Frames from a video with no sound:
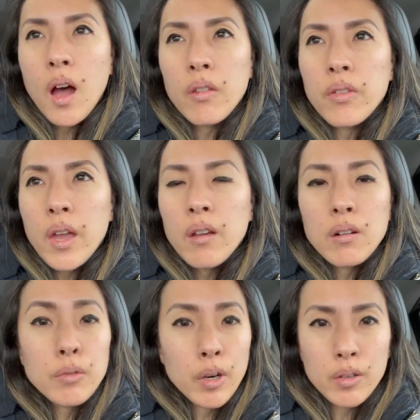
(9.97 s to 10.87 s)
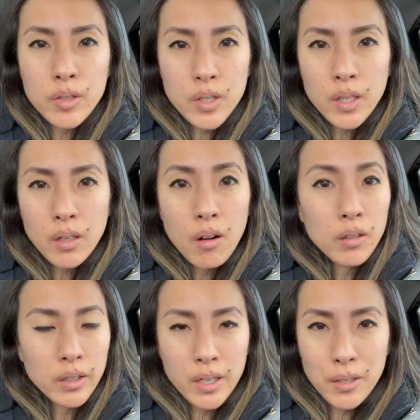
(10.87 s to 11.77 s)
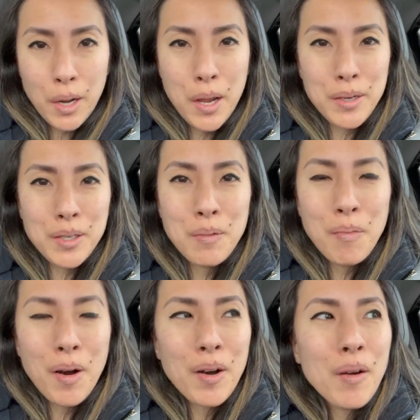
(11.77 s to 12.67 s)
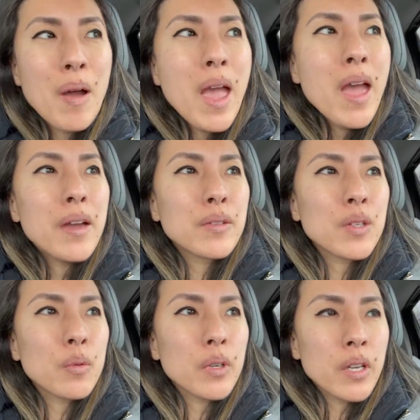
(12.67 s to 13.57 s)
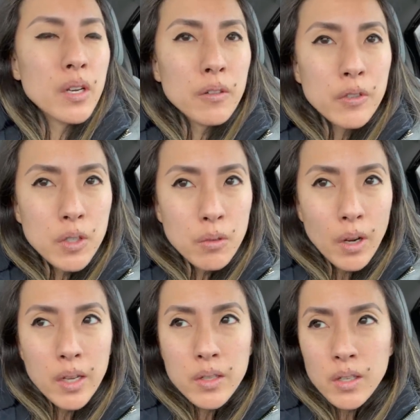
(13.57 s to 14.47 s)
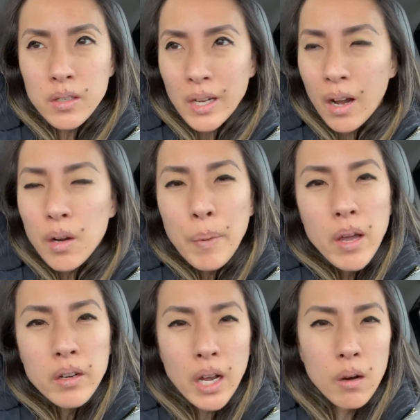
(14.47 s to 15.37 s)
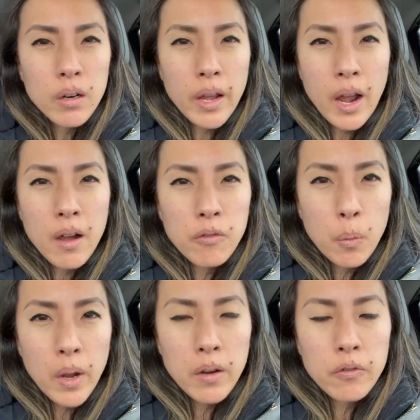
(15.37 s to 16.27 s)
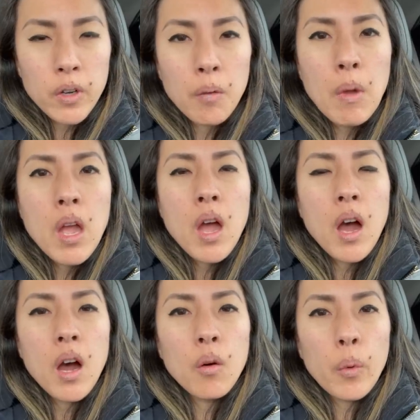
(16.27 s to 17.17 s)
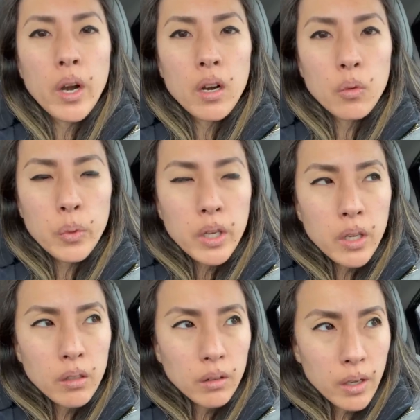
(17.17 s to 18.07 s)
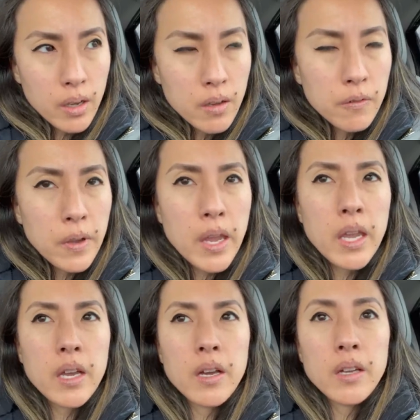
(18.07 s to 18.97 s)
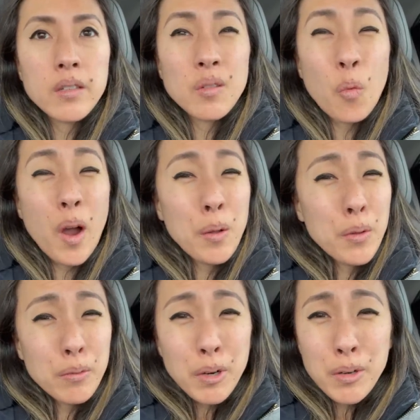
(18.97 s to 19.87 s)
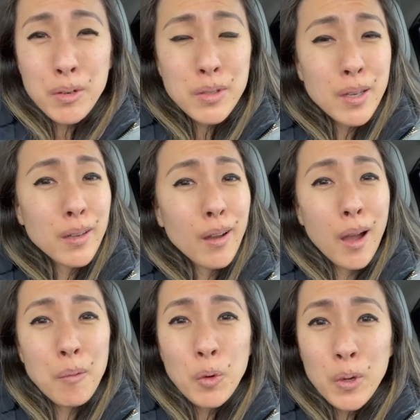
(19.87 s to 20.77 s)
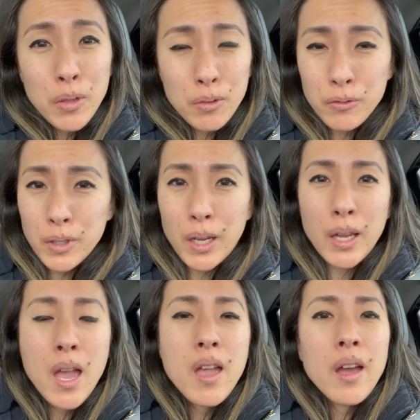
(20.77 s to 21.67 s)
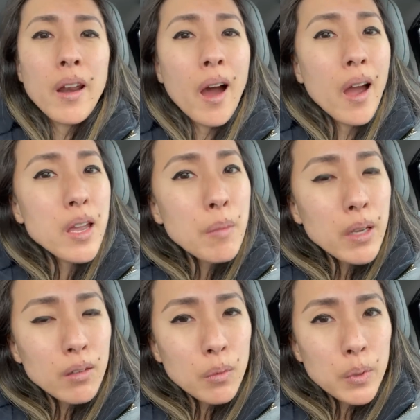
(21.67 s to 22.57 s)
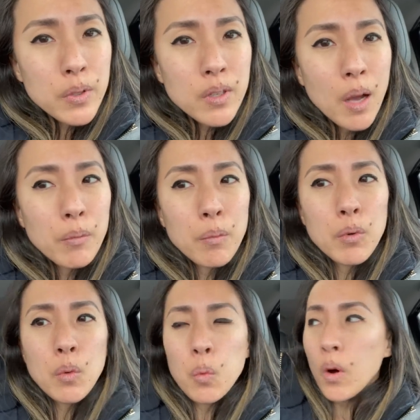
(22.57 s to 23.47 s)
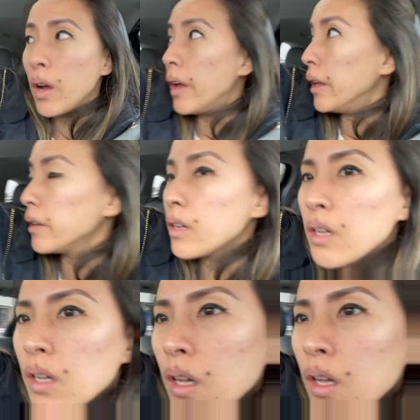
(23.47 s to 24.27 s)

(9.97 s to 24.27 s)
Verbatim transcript: They are rehearsing all day today and tomorrow. And so we're here for 2 nights in a town about an hour and a half away from where we live. And while they're rehearsing, I'm going thrifting and I am at Goodwill stop number 1.